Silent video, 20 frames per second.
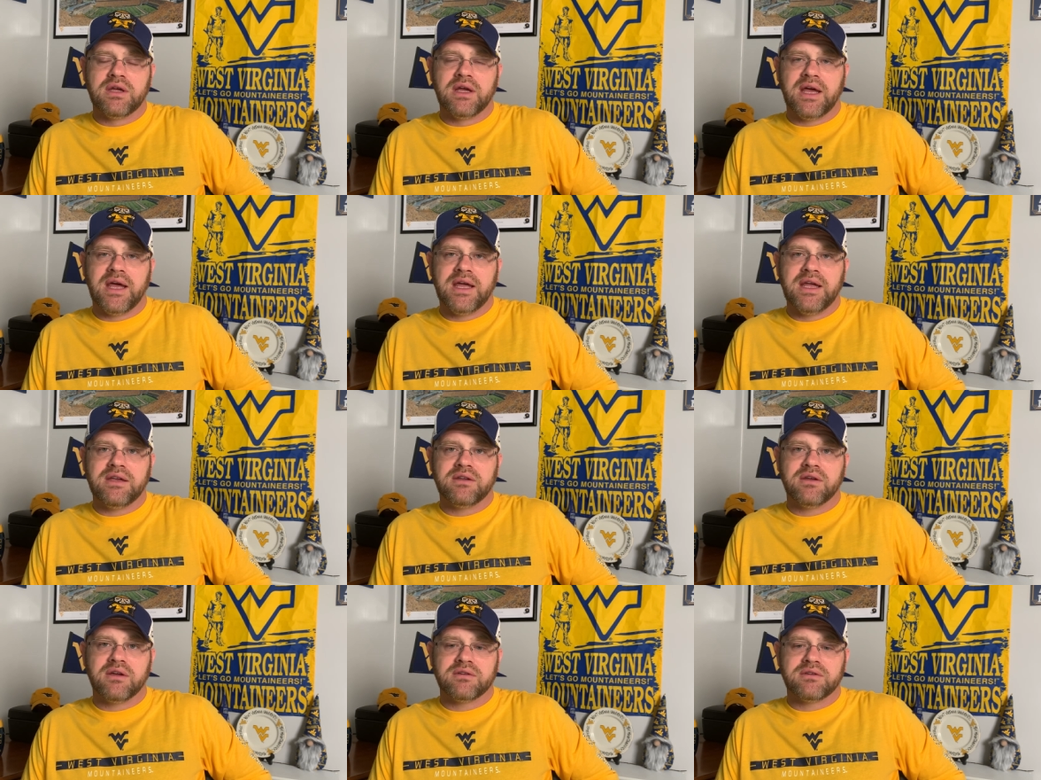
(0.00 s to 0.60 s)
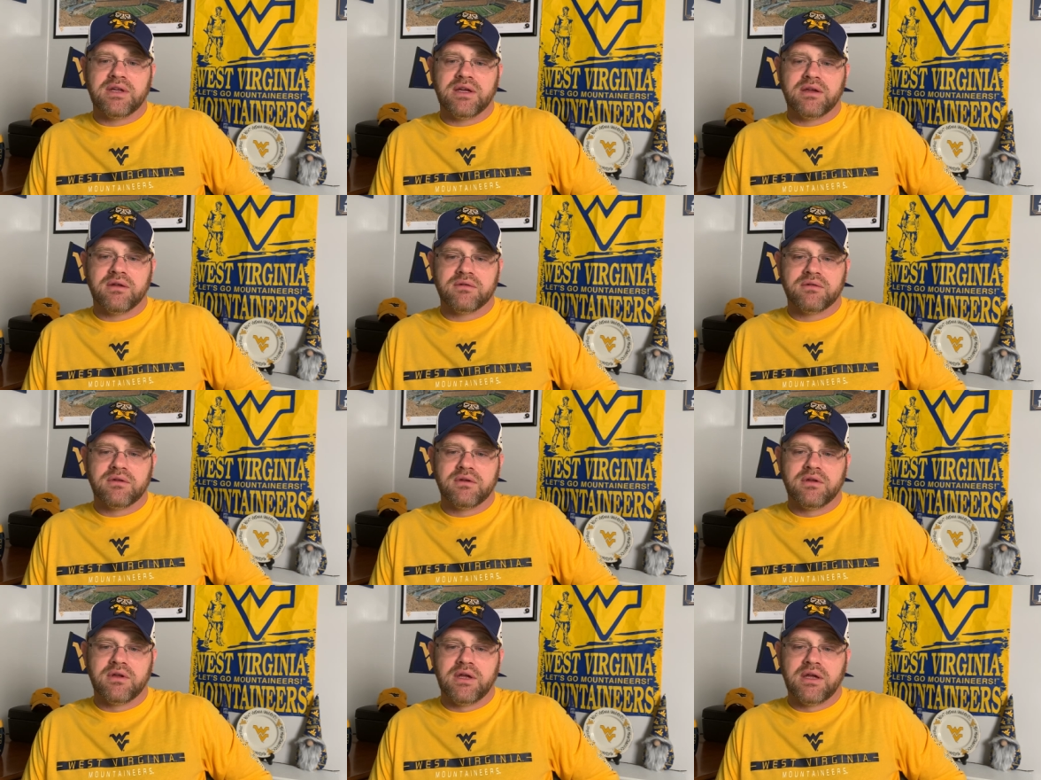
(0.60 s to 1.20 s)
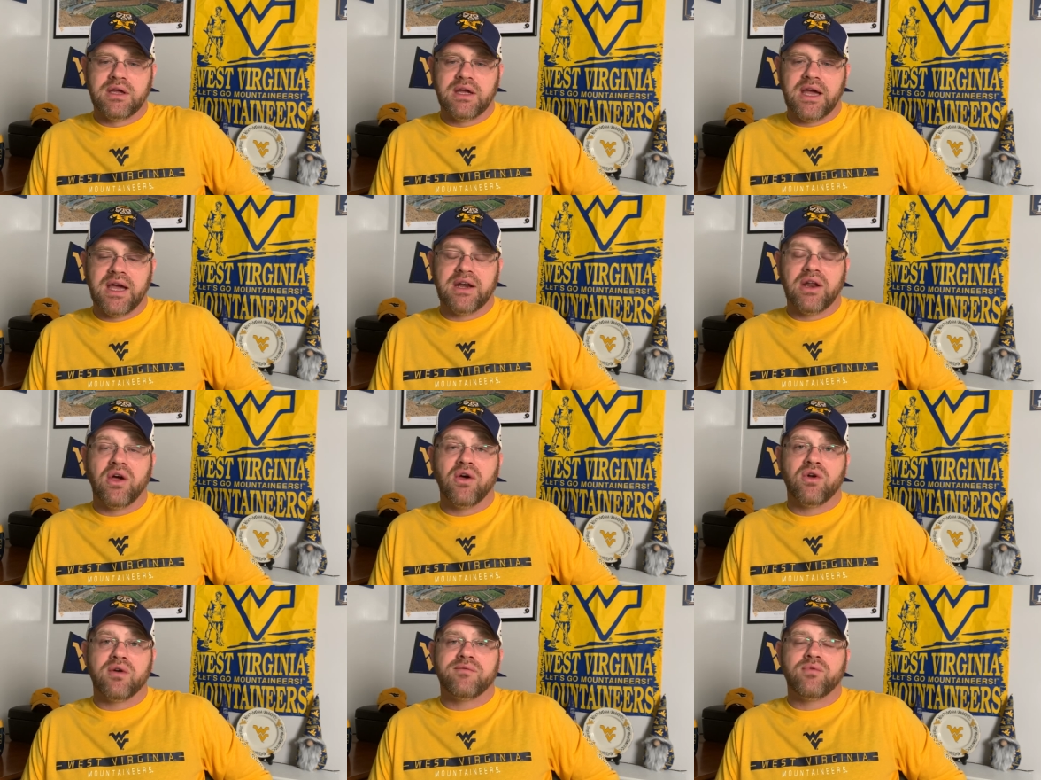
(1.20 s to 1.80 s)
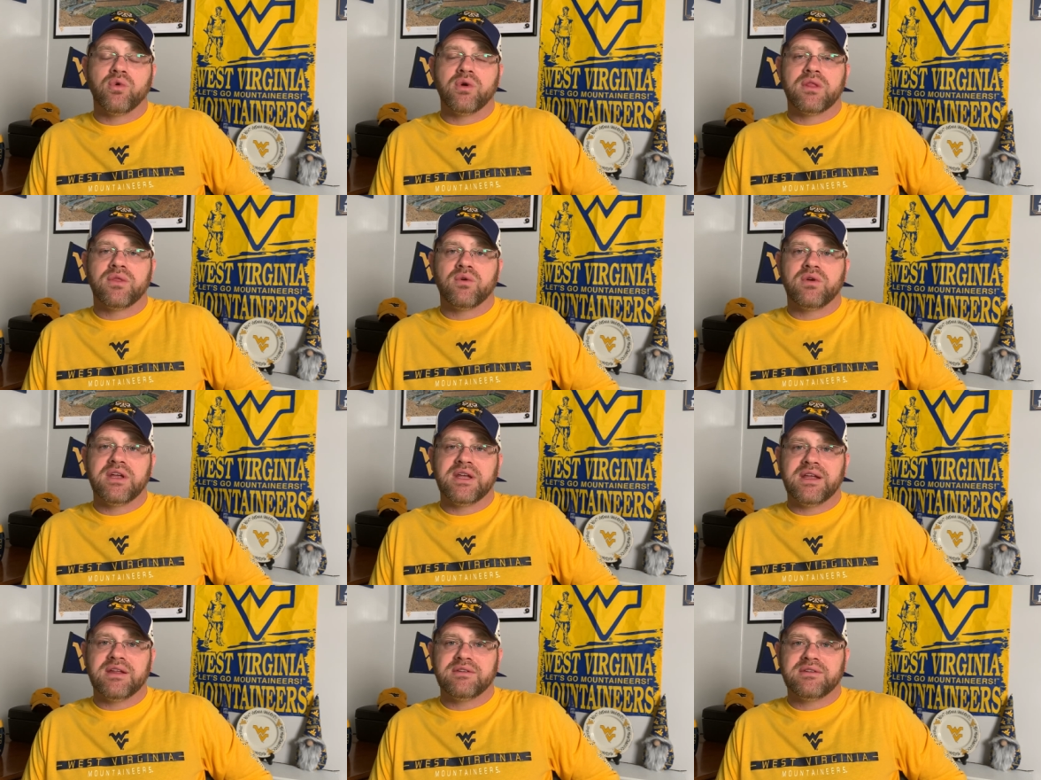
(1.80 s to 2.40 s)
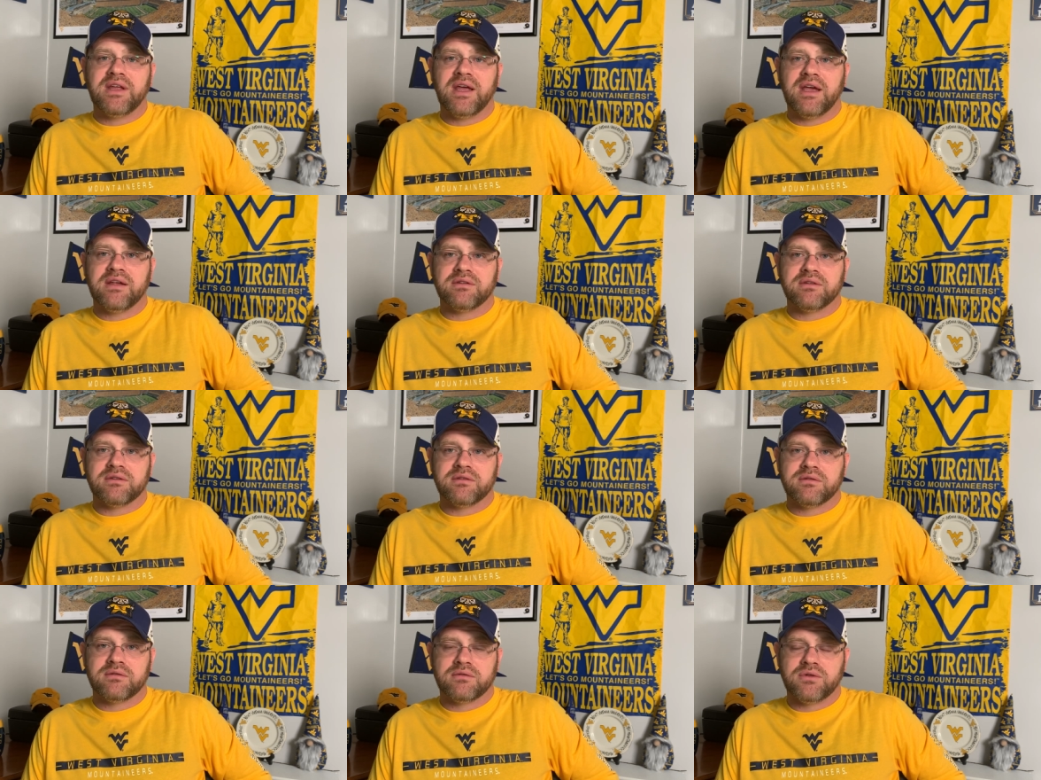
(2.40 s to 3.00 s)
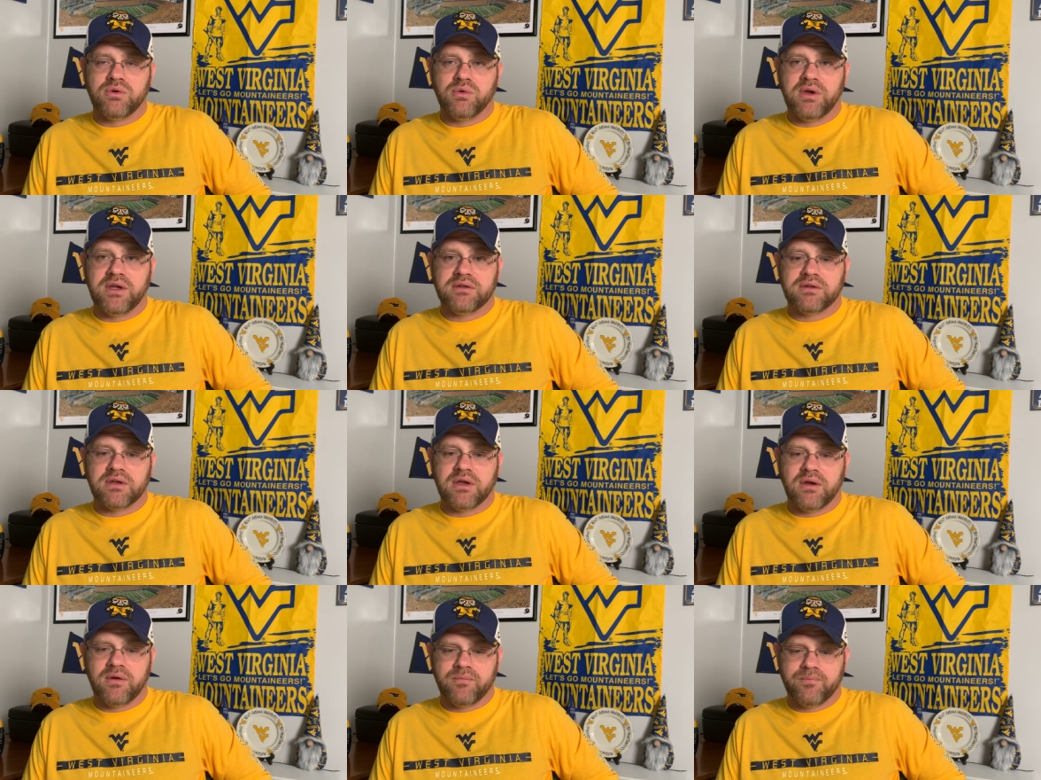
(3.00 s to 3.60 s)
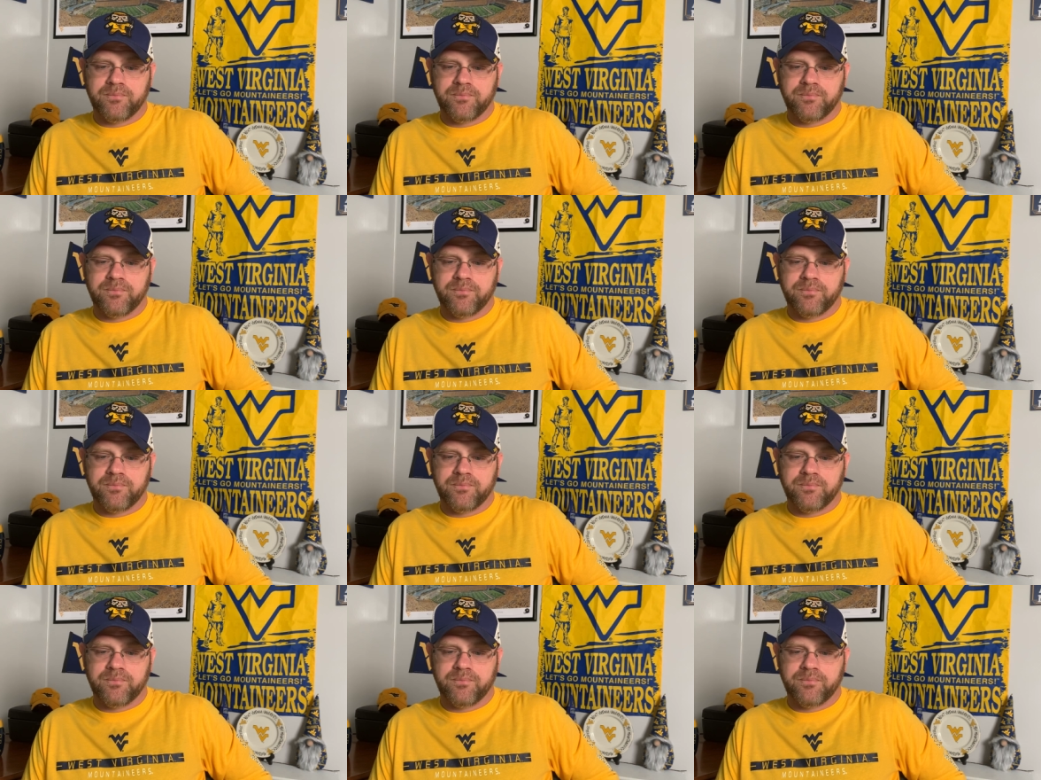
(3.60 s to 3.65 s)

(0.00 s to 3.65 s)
eight touchdowns had 143 against Texas two weeks ago.